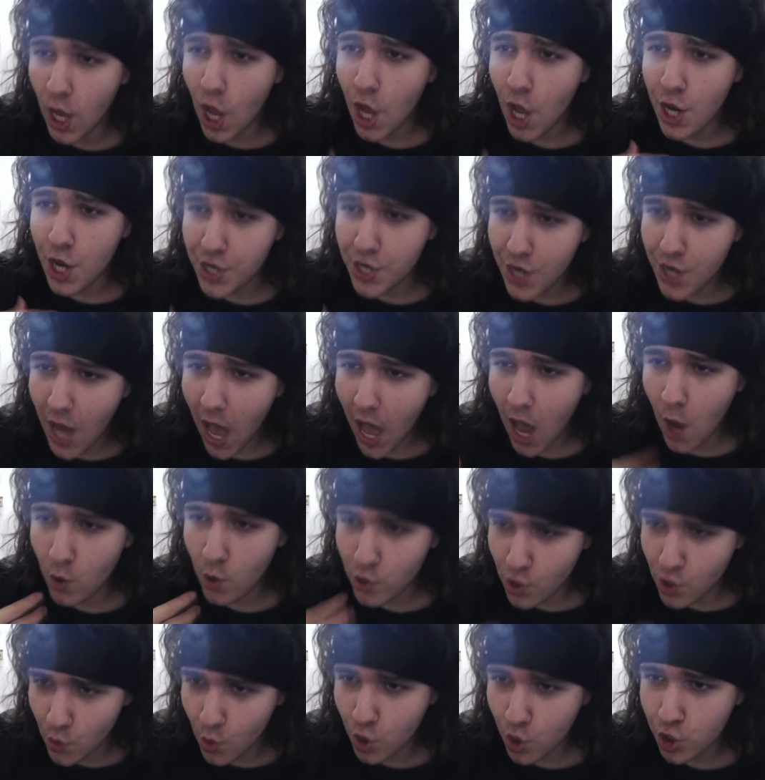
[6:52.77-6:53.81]
Now
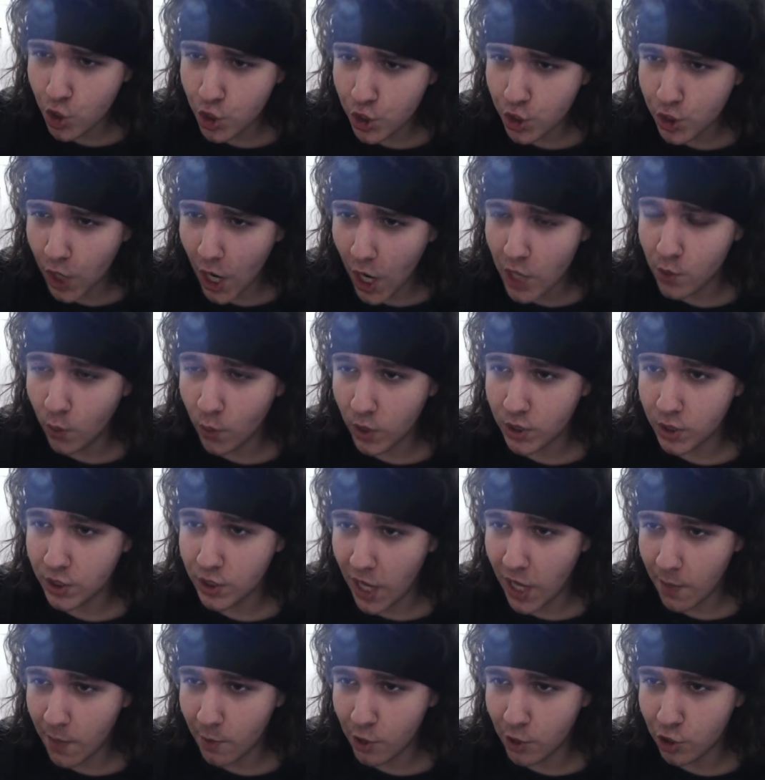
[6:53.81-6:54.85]
you will decide what
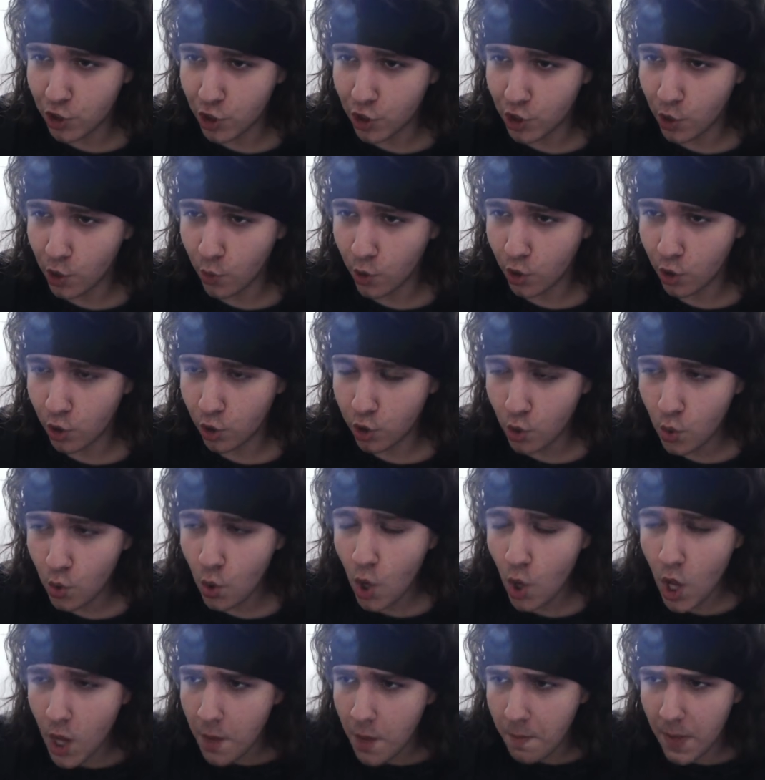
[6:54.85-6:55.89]
game engine you will
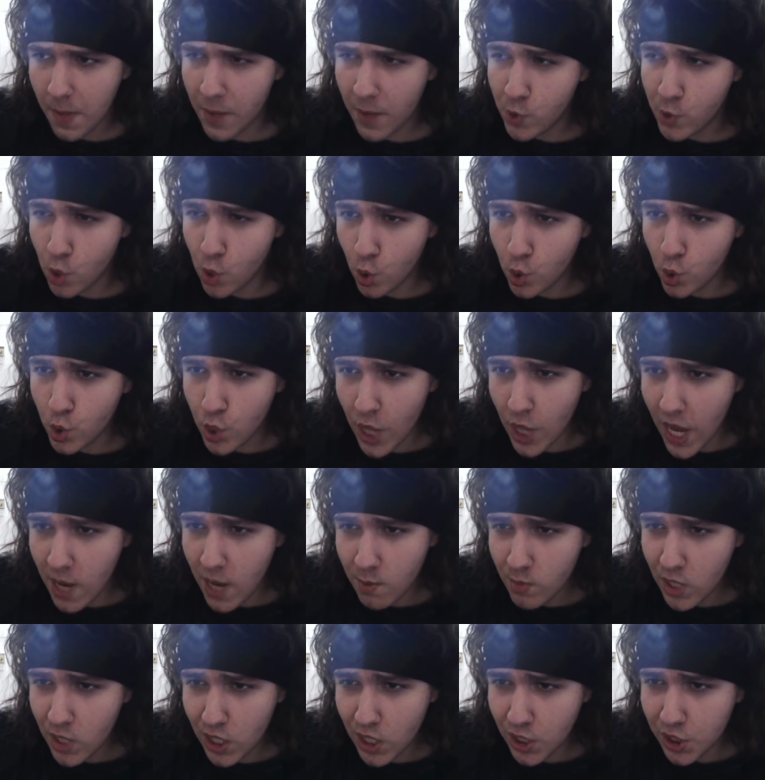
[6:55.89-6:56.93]
do. Maybe your
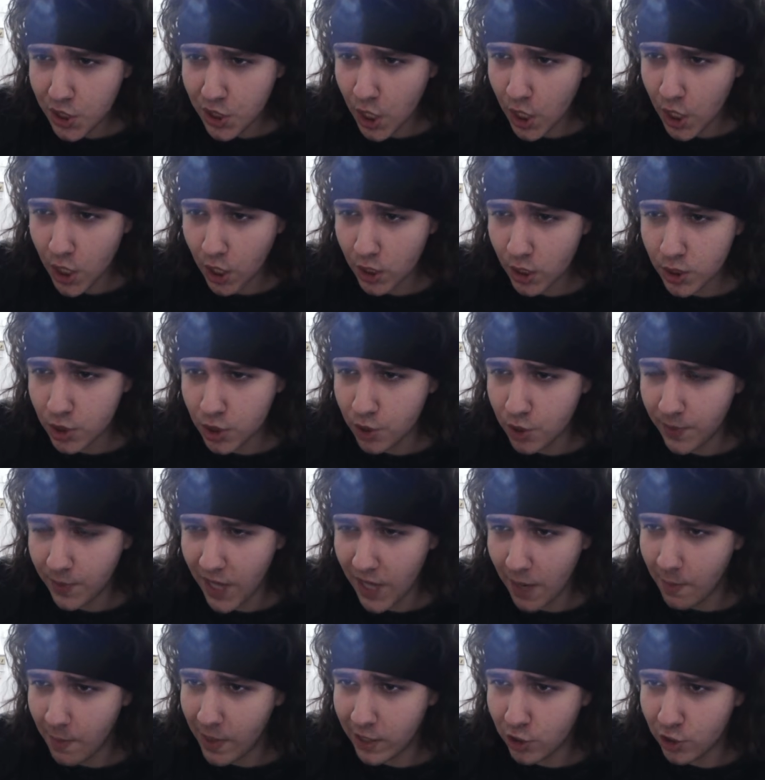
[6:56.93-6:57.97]
game needs a custom
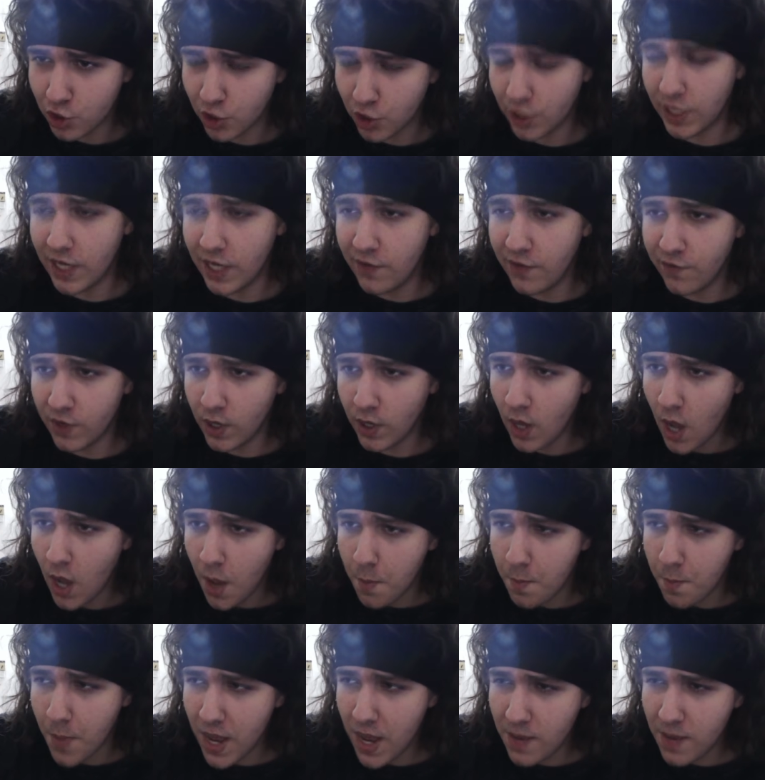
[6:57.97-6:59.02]
game engine even.
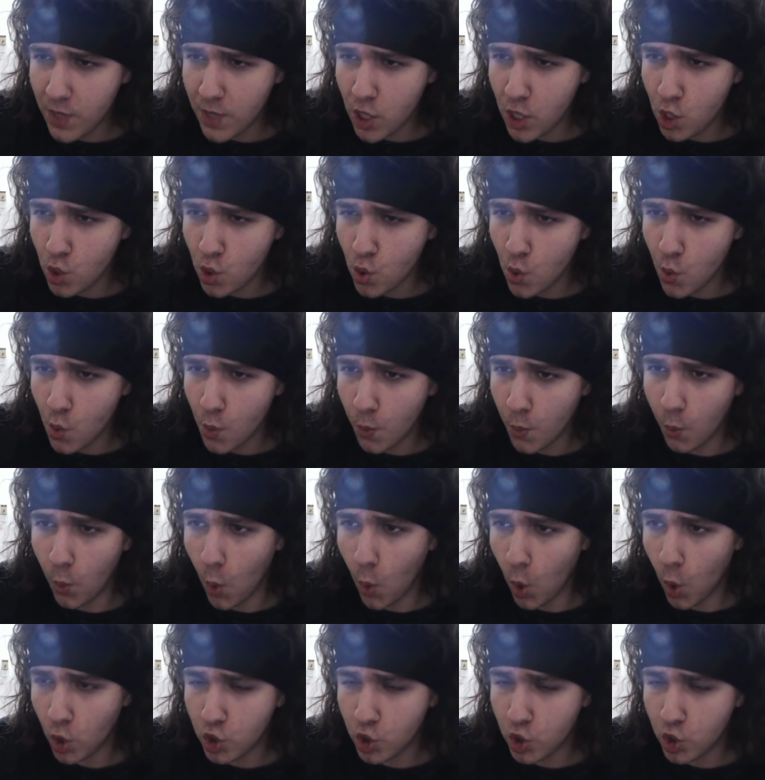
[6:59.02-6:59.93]
Maybe you want